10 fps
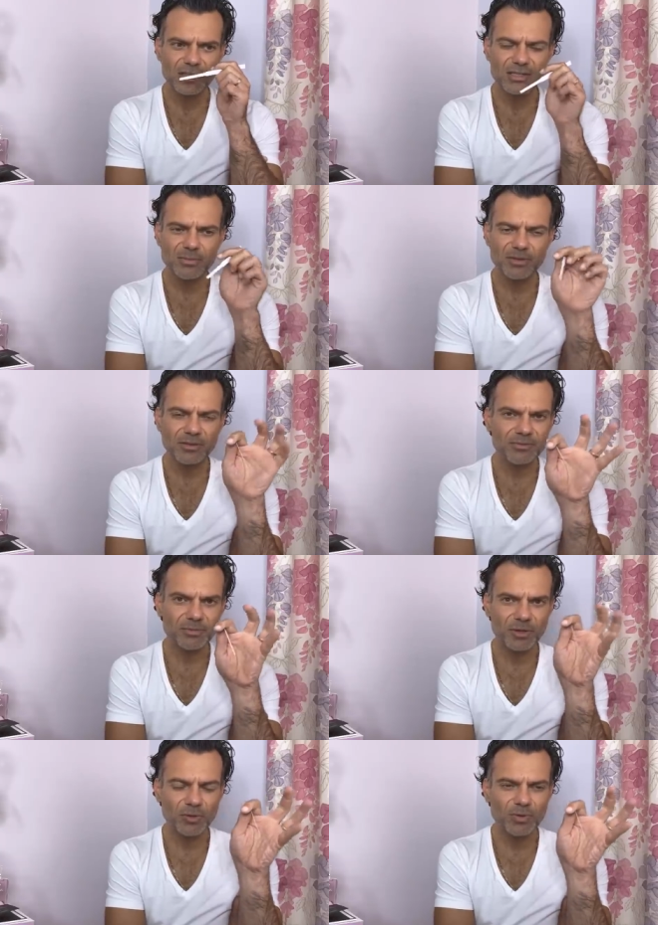something
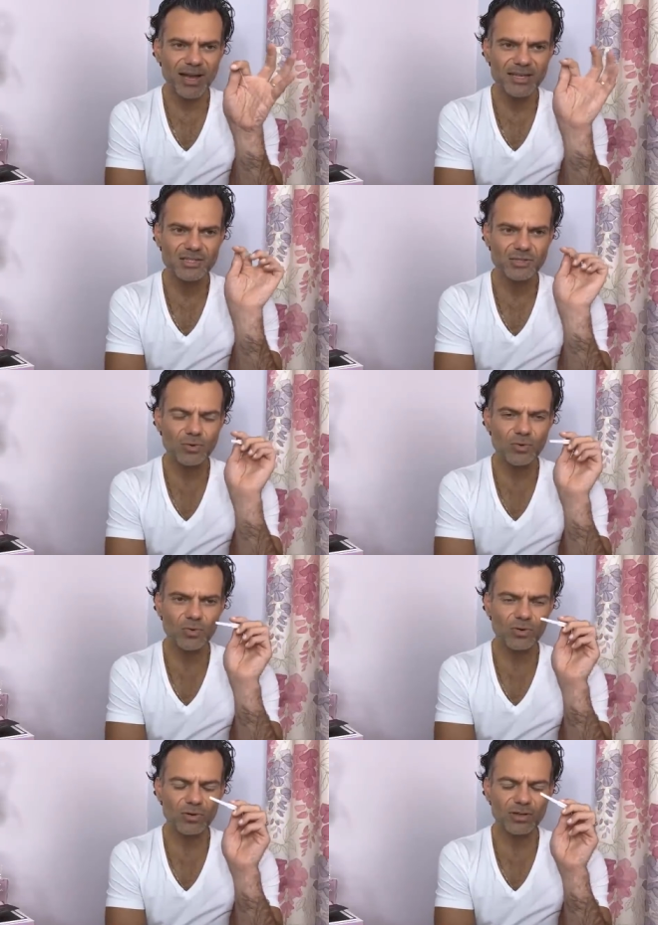from New West
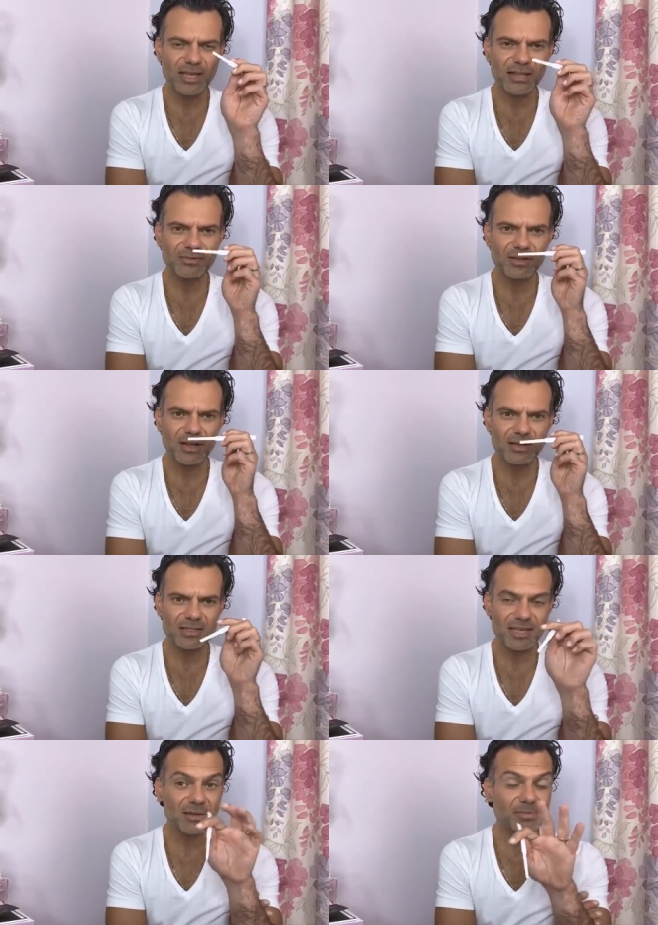or Calvin Klein
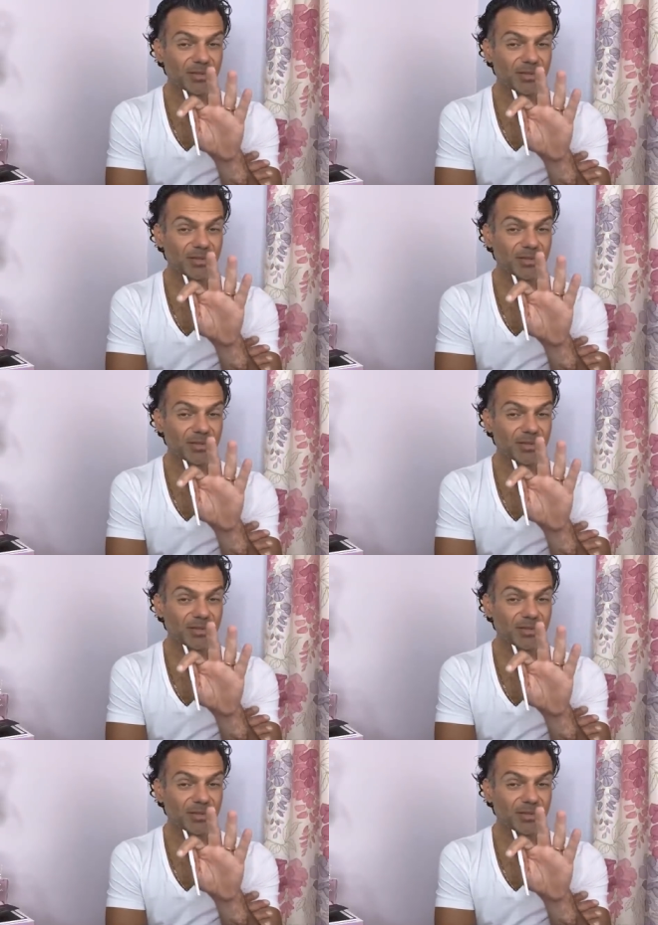Escape,